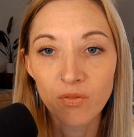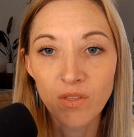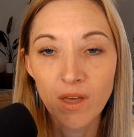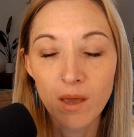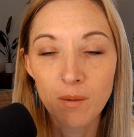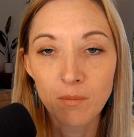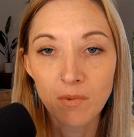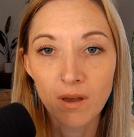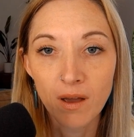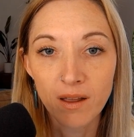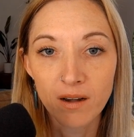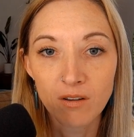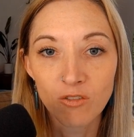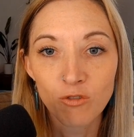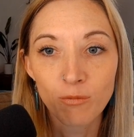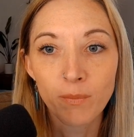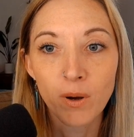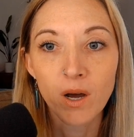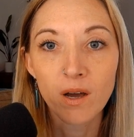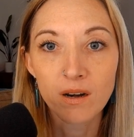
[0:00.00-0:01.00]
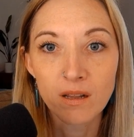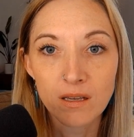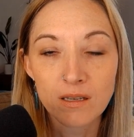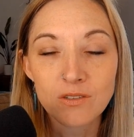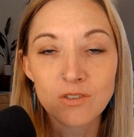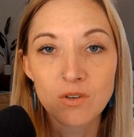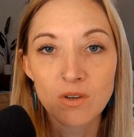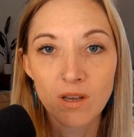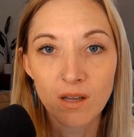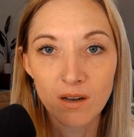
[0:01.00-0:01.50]
them kind of bought
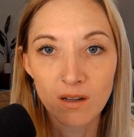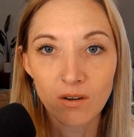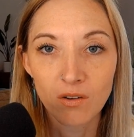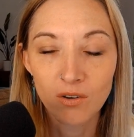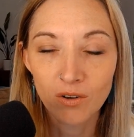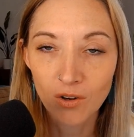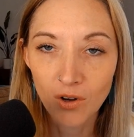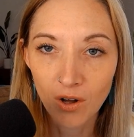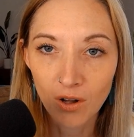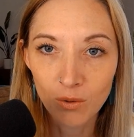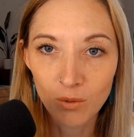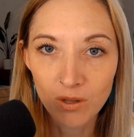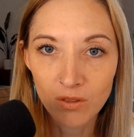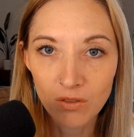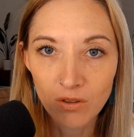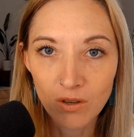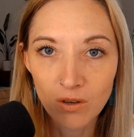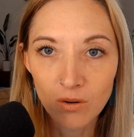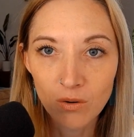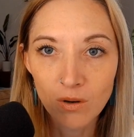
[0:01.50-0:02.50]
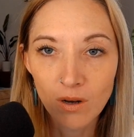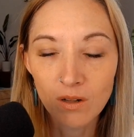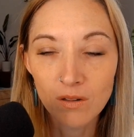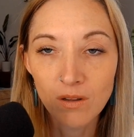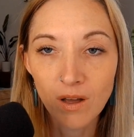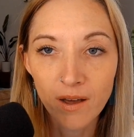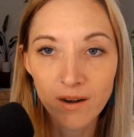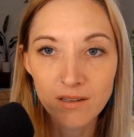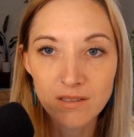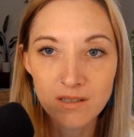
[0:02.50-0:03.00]
into getting on a call with you. A
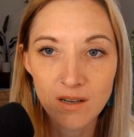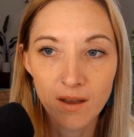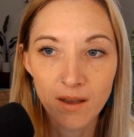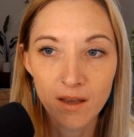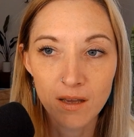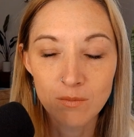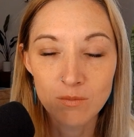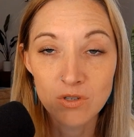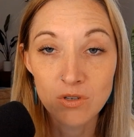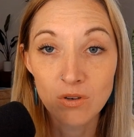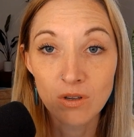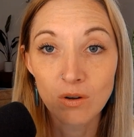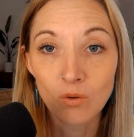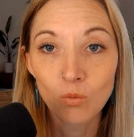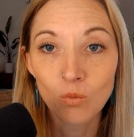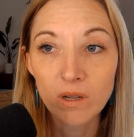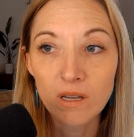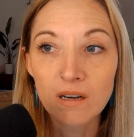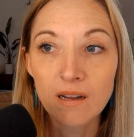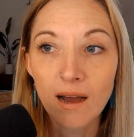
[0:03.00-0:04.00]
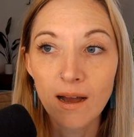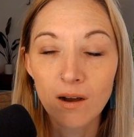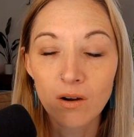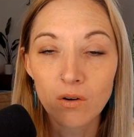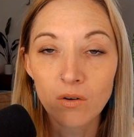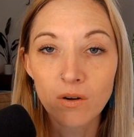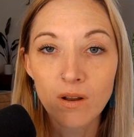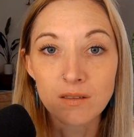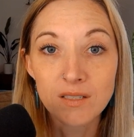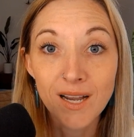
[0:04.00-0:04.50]
lot of times you can weed
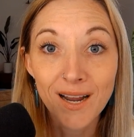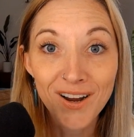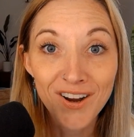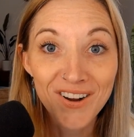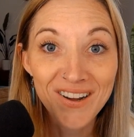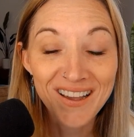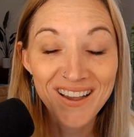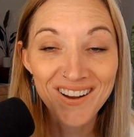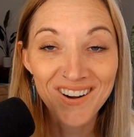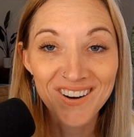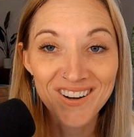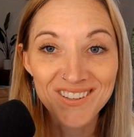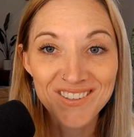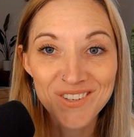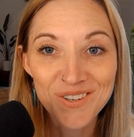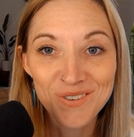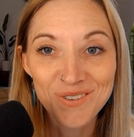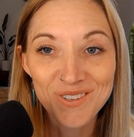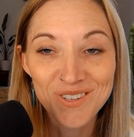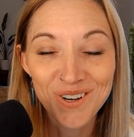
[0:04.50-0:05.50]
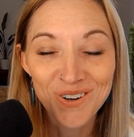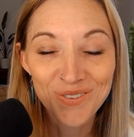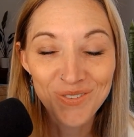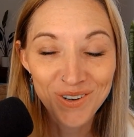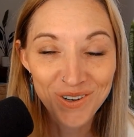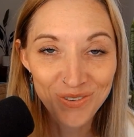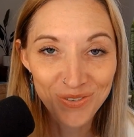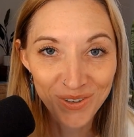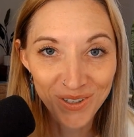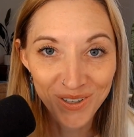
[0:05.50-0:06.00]
out tire kickers who don't
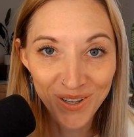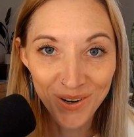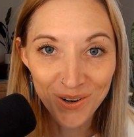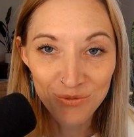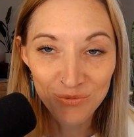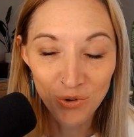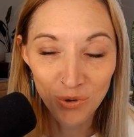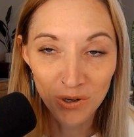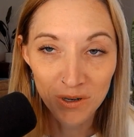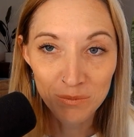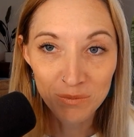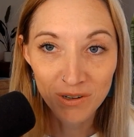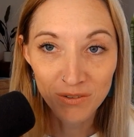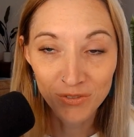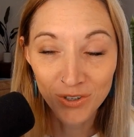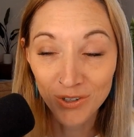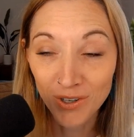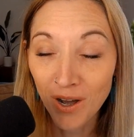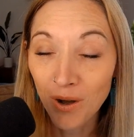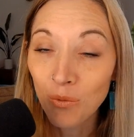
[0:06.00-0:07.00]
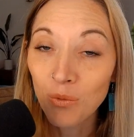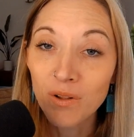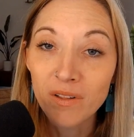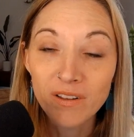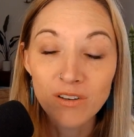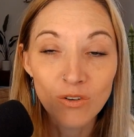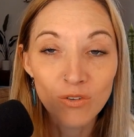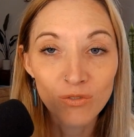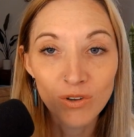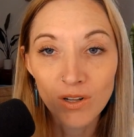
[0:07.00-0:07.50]
want to fill out a form. If they're not
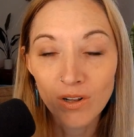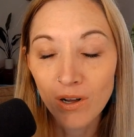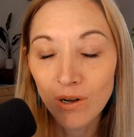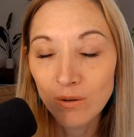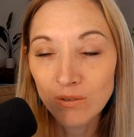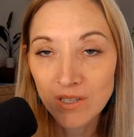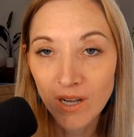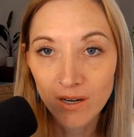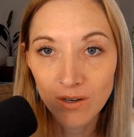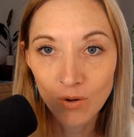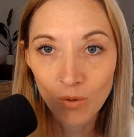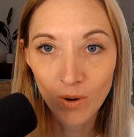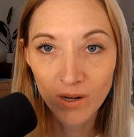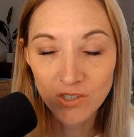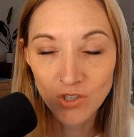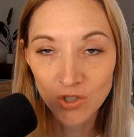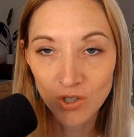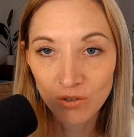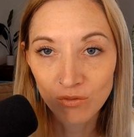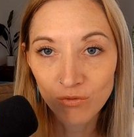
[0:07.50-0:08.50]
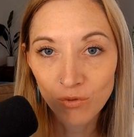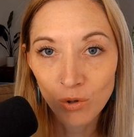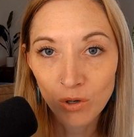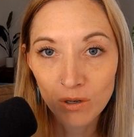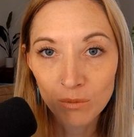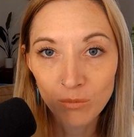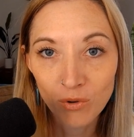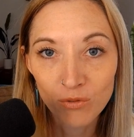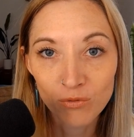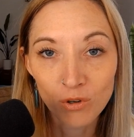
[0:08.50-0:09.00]
willing to fill out 10-question
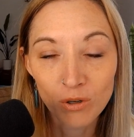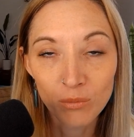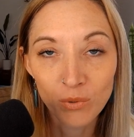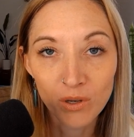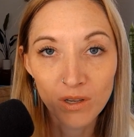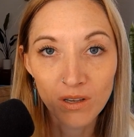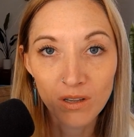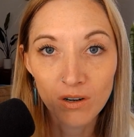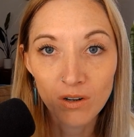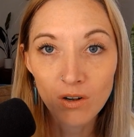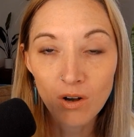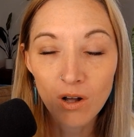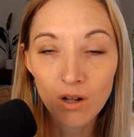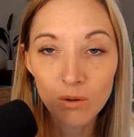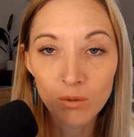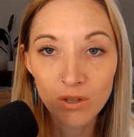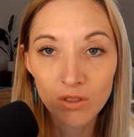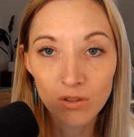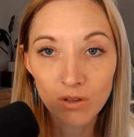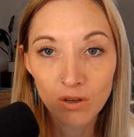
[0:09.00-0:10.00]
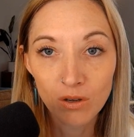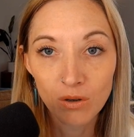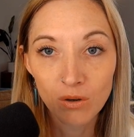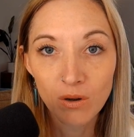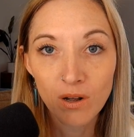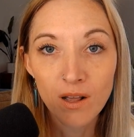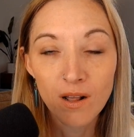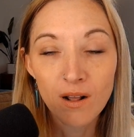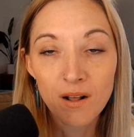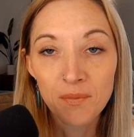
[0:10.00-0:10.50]
form before booking a call with
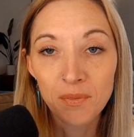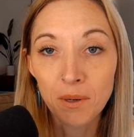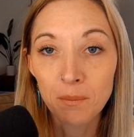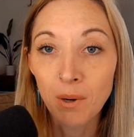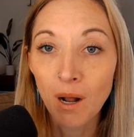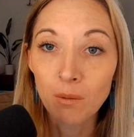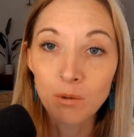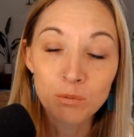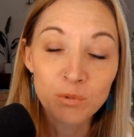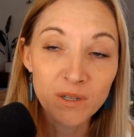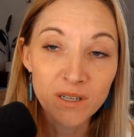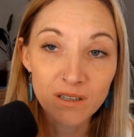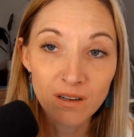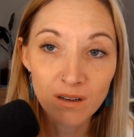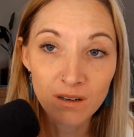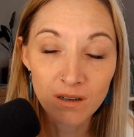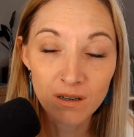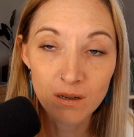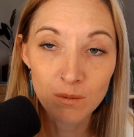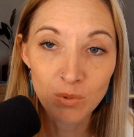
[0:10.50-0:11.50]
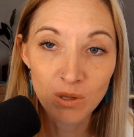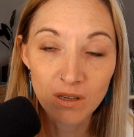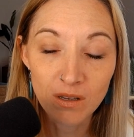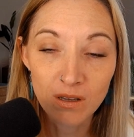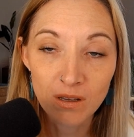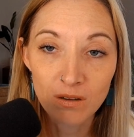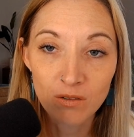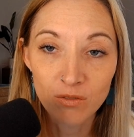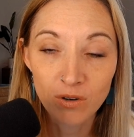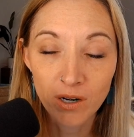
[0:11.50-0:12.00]
you, they're probably not going to
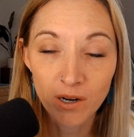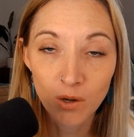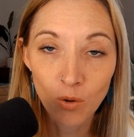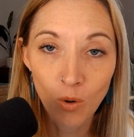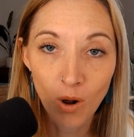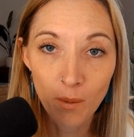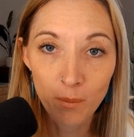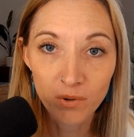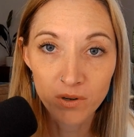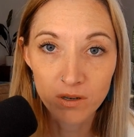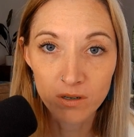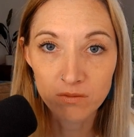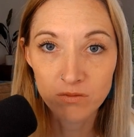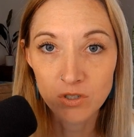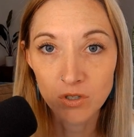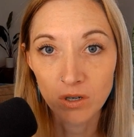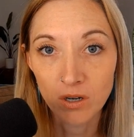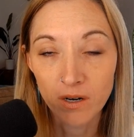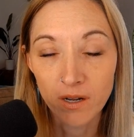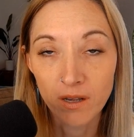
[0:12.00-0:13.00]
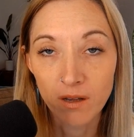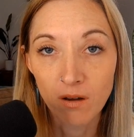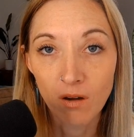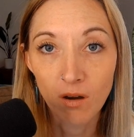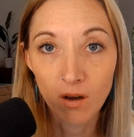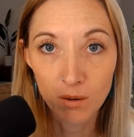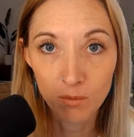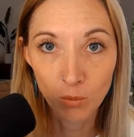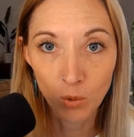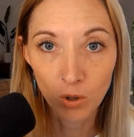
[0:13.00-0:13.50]
be very cooperative during
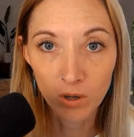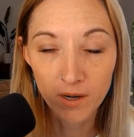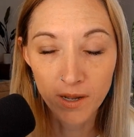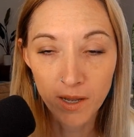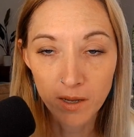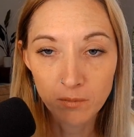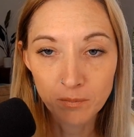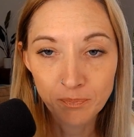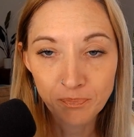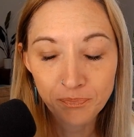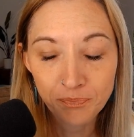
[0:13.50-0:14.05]
onboarding.